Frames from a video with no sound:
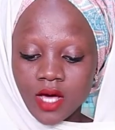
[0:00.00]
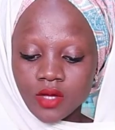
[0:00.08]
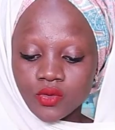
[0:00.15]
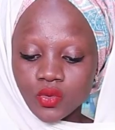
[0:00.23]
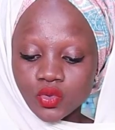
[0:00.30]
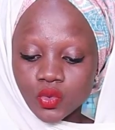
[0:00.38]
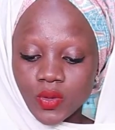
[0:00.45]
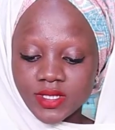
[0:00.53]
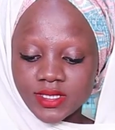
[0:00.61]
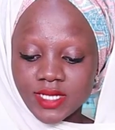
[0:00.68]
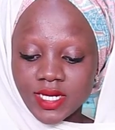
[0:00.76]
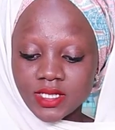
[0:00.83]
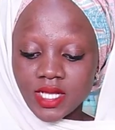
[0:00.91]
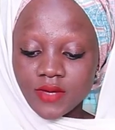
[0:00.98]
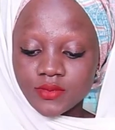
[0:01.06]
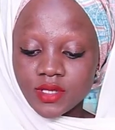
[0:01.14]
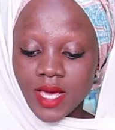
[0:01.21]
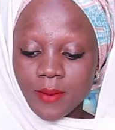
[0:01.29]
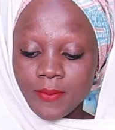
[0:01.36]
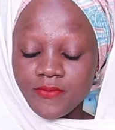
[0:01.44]
are those ones that left
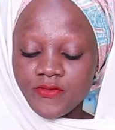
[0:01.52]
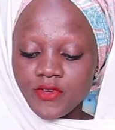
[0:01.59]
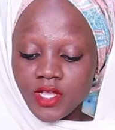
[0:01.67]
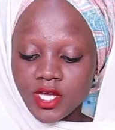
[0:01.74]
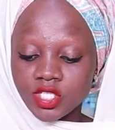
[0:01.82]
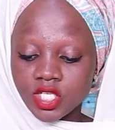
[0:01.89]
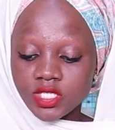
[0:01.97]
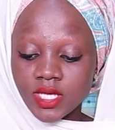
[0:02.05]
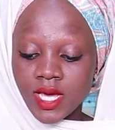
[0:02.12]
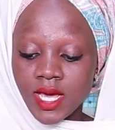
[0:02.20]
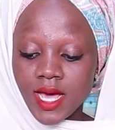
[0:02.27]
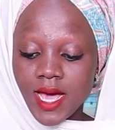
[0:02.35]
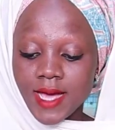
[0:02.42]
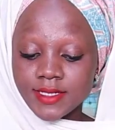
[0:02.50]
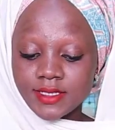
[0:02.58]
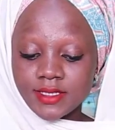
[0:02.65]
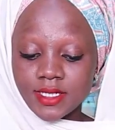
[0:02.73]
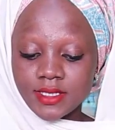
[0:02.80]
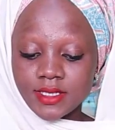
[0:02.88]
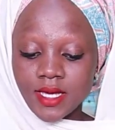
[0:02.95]
their villages and
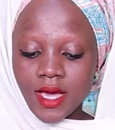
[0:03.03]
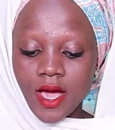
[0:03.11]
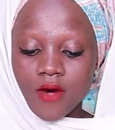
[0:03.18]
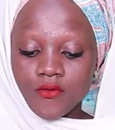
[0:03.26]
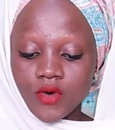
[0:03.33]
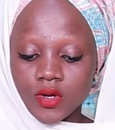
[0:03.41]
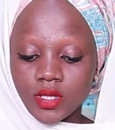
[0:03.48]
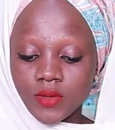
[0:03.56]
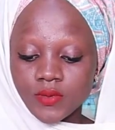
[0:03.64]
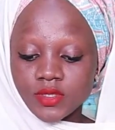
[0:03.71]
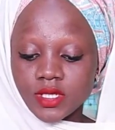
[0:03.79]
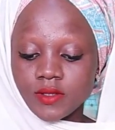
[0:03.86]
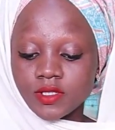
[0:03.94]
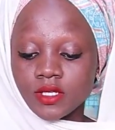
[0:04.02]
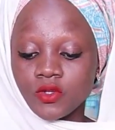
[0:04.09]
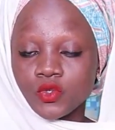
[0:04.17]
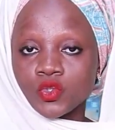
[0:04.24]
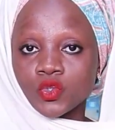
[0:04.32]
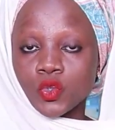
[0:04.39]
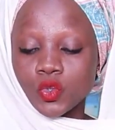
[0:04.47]
state and found themselves in the
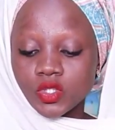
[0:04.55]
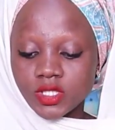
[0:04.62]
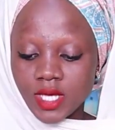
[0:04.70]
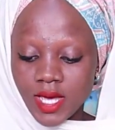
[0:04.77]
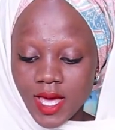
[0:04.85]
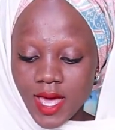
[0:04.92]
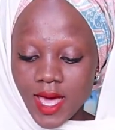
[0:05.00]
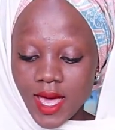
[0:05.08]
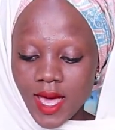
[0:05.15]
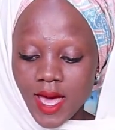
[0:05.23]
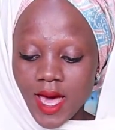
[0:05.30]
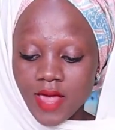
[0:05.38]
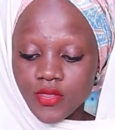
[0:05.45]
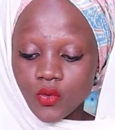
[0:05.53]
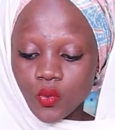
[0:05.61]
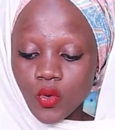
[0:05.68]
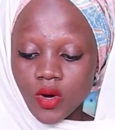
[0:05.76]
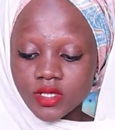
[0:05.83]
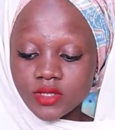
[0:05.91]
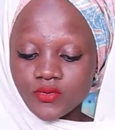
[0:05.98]
schools are the
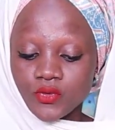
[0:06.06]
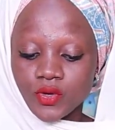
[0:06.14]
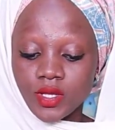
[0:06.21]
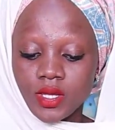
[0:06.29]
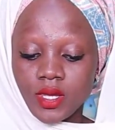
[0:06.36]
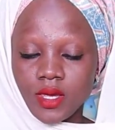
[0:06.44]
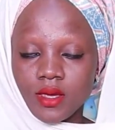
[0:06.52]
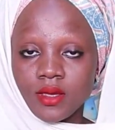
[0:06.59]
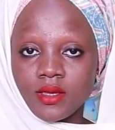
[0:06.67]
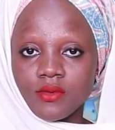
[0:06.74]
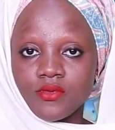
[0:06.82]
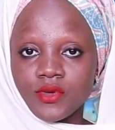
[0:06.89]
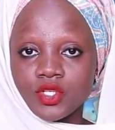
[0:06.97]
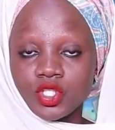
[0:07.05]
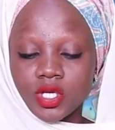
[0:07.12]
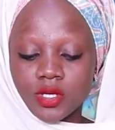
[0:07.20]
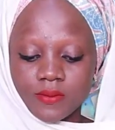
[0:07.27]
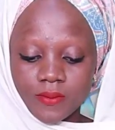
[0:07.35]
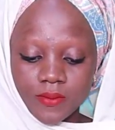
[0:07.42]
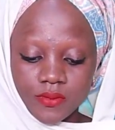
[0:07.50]
ones for the
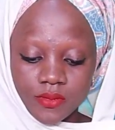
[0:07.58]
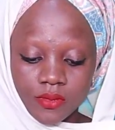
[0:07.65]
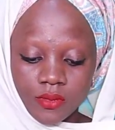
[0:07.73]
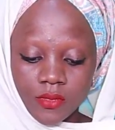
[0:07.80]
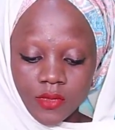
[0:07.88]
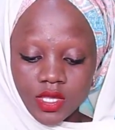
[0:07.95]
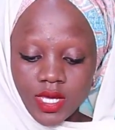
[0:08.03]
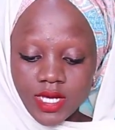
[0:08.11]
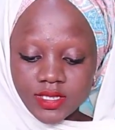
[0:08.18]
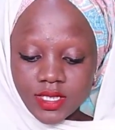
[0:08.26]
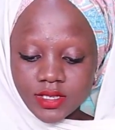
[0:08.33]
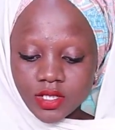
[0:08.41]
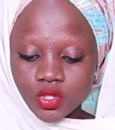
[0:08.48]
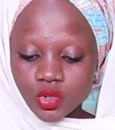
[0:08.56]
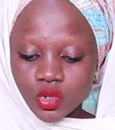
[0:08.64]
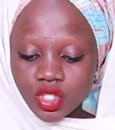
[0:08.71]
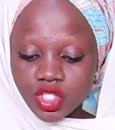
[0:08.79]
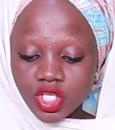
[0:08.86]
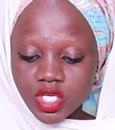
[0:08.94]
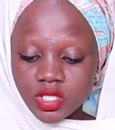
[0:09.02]
intervention. The essence is to
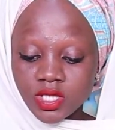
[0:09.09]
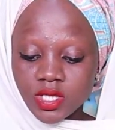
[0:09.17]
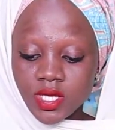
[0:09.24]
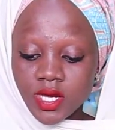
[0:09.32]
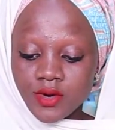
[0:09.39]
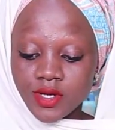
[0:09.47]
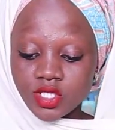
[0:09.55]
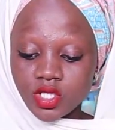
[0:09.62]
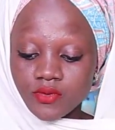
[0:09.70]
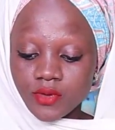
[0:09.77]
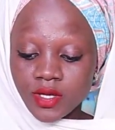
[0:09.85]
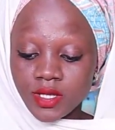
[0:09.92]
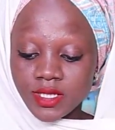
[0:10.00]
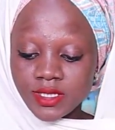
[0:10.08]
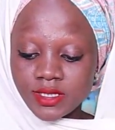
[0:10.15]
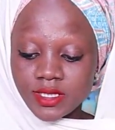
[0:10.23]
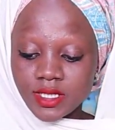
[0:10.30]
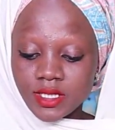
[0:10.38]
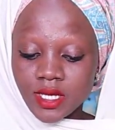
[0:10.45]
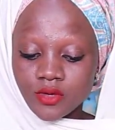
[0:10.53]
change the narrative in the
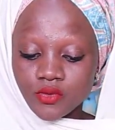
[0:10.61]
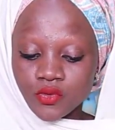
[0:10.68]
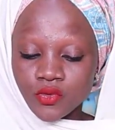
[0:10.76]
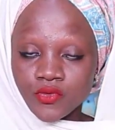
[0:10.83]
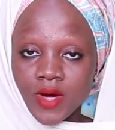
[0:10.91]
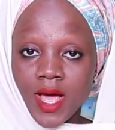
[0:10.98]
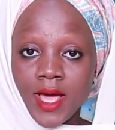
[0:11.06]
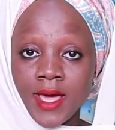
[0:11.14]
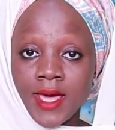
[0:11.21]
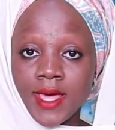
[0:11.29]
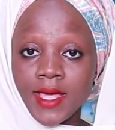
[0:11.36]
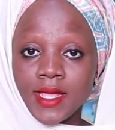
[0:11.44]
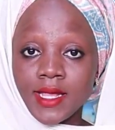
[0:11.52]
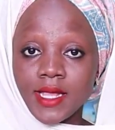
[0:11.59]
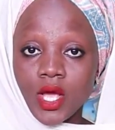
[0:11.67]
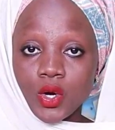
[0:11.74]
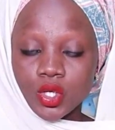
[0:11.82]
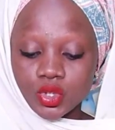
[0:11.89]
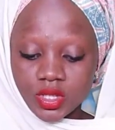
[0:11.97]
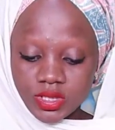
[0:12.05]
state that over
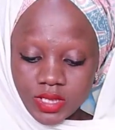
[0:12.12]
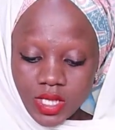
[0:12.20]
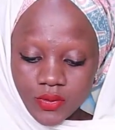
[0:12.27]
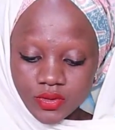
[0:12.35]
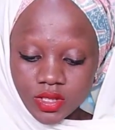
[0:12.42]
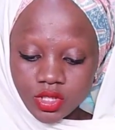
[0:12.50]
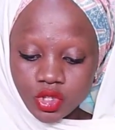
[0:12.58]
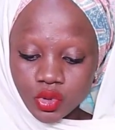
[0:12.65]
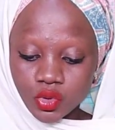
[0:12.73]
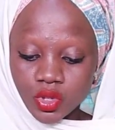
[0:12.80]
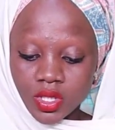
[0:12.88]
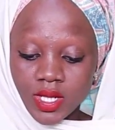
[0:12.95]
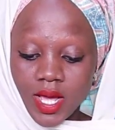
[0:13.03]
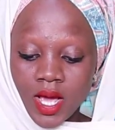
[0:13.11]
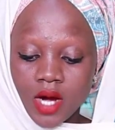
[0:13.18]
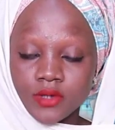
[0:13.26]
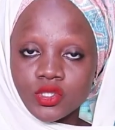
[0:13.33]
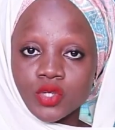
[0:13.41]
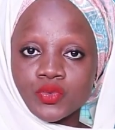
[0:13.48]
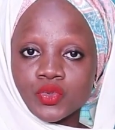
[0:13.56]
900,000 children are
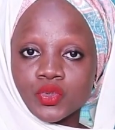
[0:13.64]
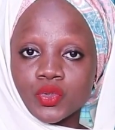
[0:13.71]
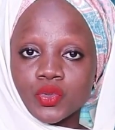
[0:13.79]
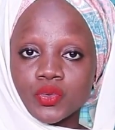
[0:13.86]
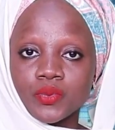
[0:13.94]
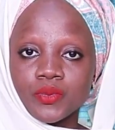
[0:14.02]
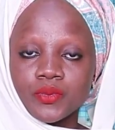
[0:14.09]
out of school.